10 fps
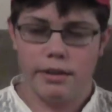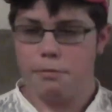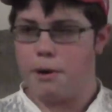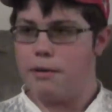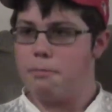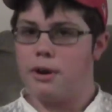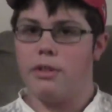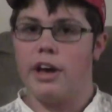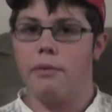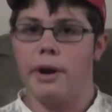It's probably
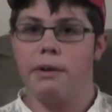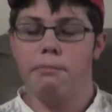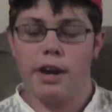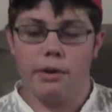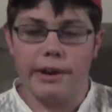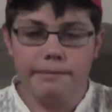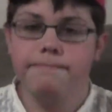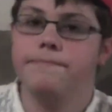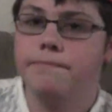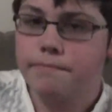better that way. Anyway,
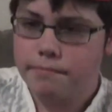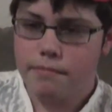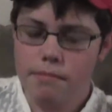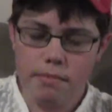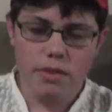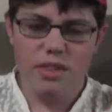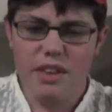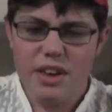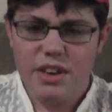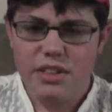
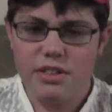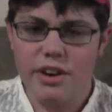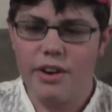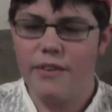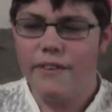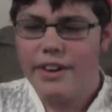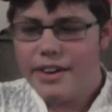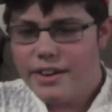so